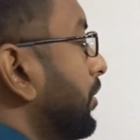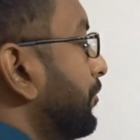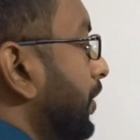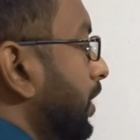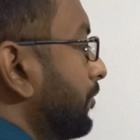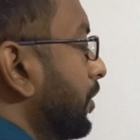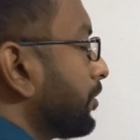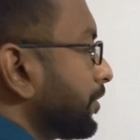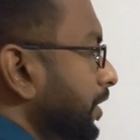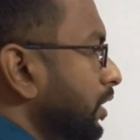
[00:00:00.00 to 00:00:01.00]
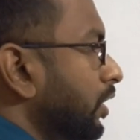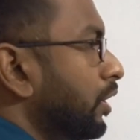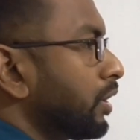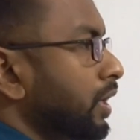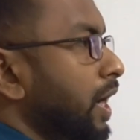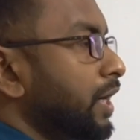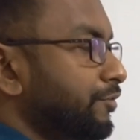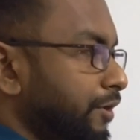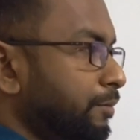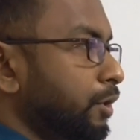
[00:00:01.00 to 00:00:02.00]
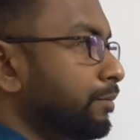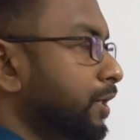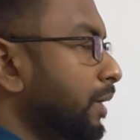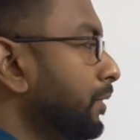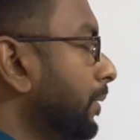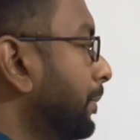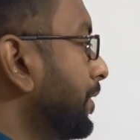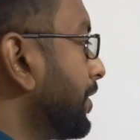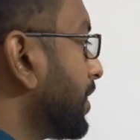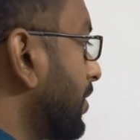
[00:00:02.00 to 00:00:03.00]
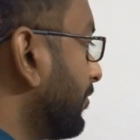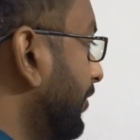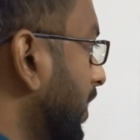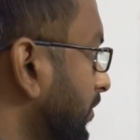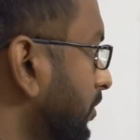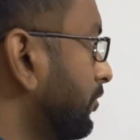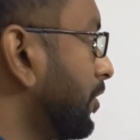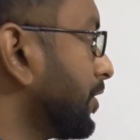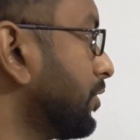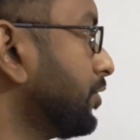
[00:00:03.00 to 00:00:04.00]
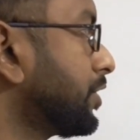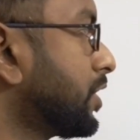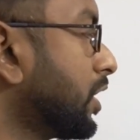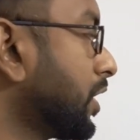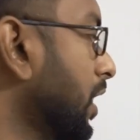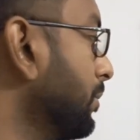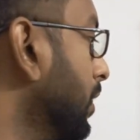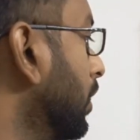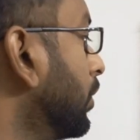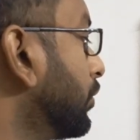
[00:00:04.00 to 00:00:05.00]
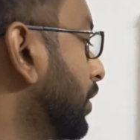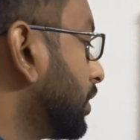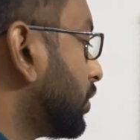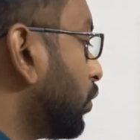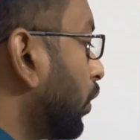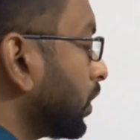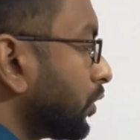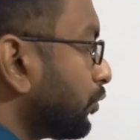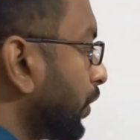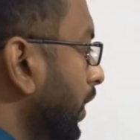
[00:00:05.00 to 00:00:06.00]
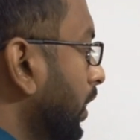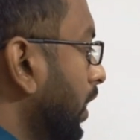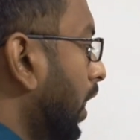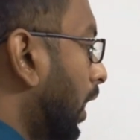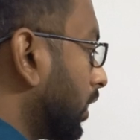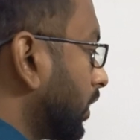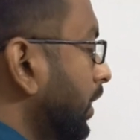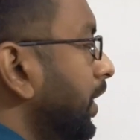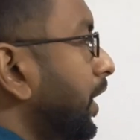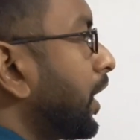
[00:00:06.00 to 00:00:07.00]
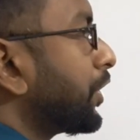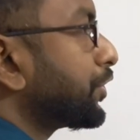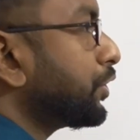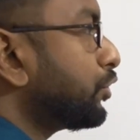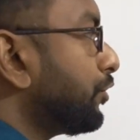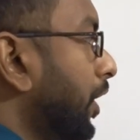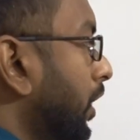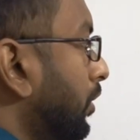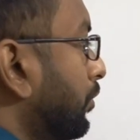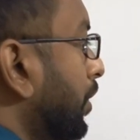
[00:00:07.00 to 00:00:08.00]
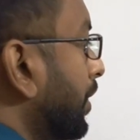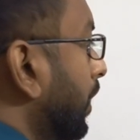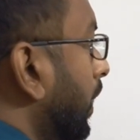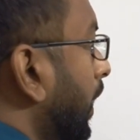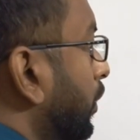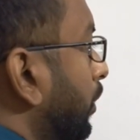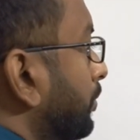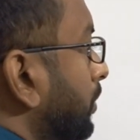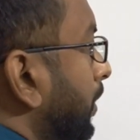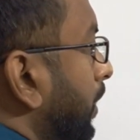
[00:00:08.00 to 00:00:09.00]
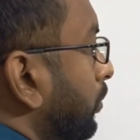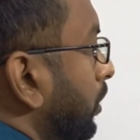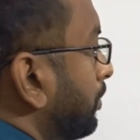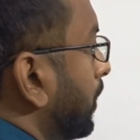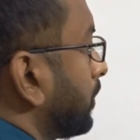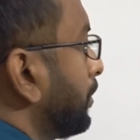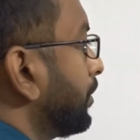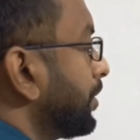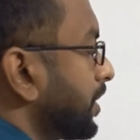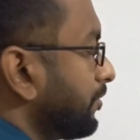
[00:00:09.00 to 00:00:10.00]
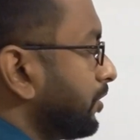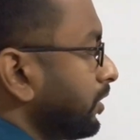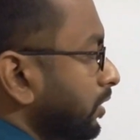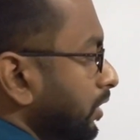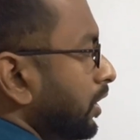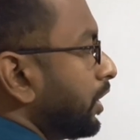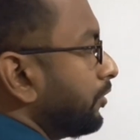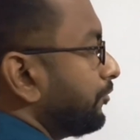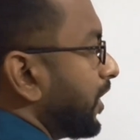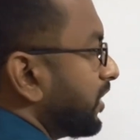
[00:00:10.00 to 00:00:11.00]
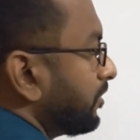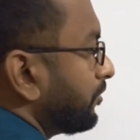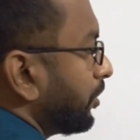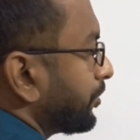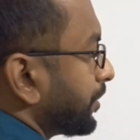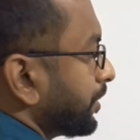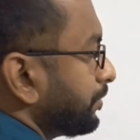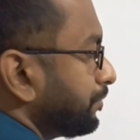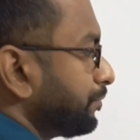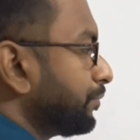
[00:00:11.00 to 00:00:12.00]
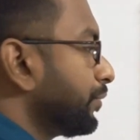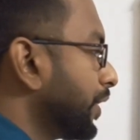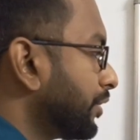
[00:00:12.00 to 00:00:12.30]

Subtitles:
different velocity or at different point of time, that means it is having variable velocity with time. So there is no other way other than integration to find out what is the length of this particular path, because it is having variable velocity. That